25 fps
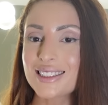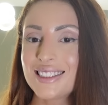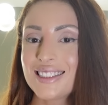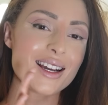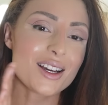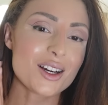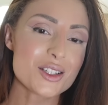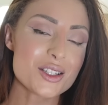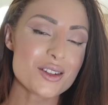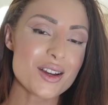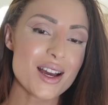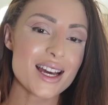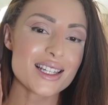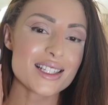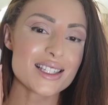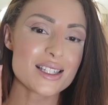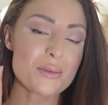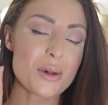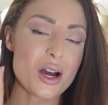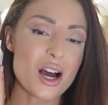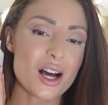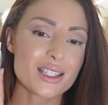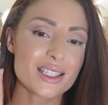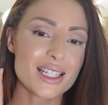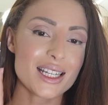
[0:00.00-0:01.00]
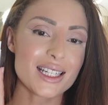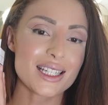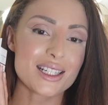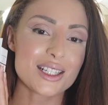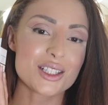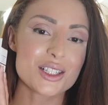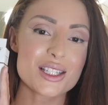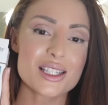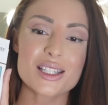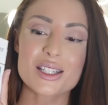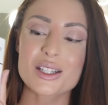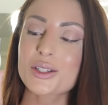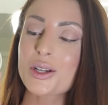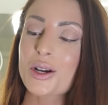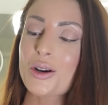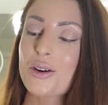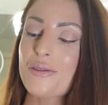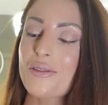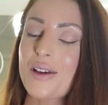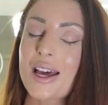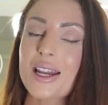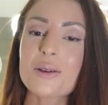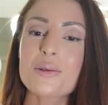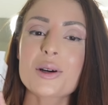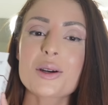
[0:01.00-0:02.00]
I also added some holiday nails, so if
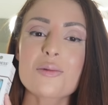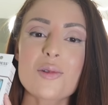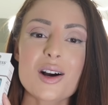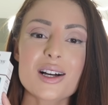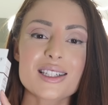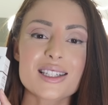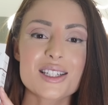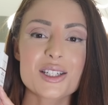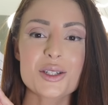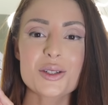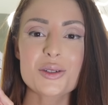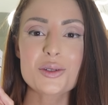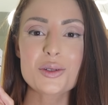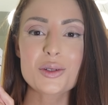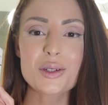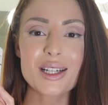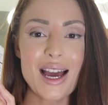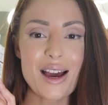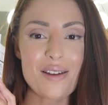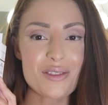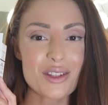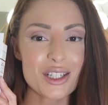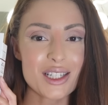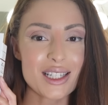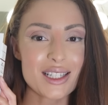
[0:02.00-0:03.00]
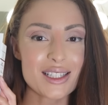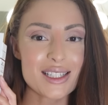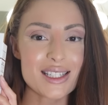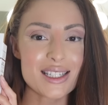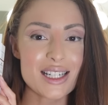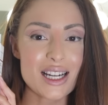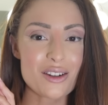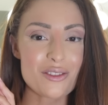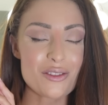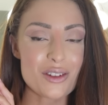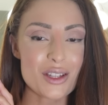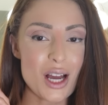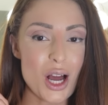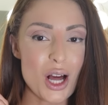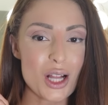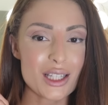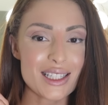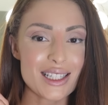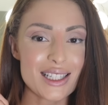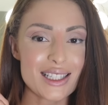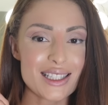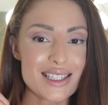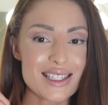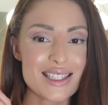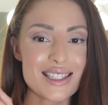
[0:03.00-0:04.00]
anyone wants to have their nails done for the
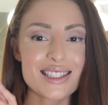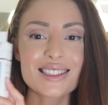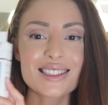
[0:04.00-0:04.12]
holidays.